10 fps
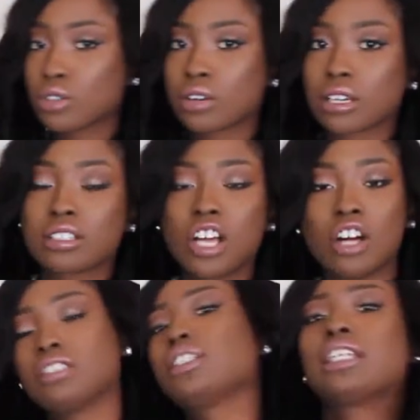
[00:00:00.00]
store is
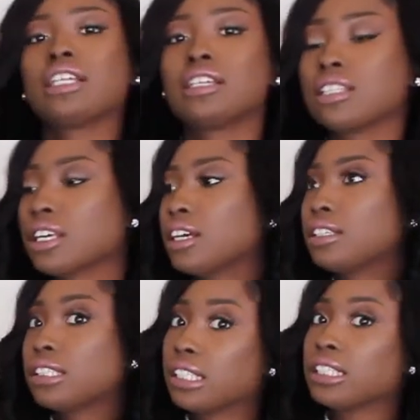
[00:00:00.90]
called D D's,
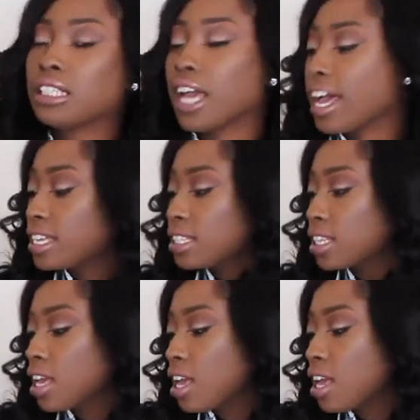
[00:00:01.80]
D D S.